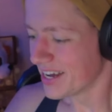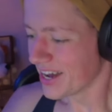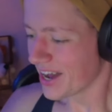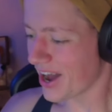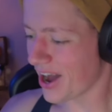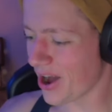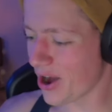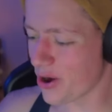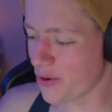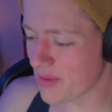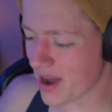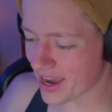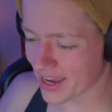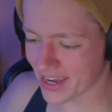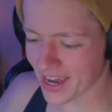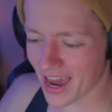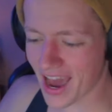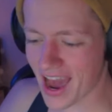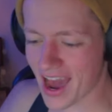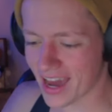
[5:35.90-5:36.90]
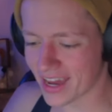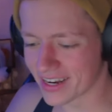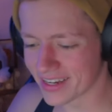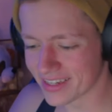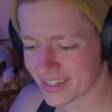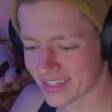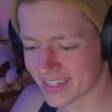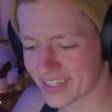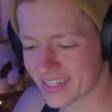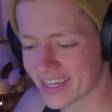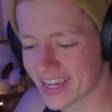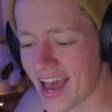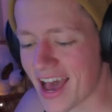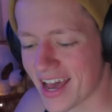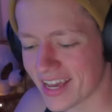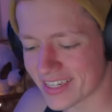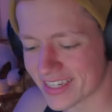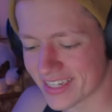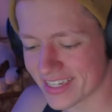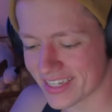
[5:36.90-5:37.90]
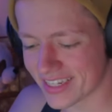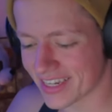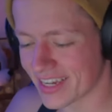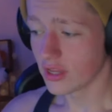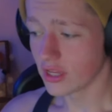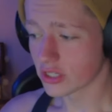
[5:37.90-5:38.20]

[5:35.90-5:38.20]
Oh my god! Sus!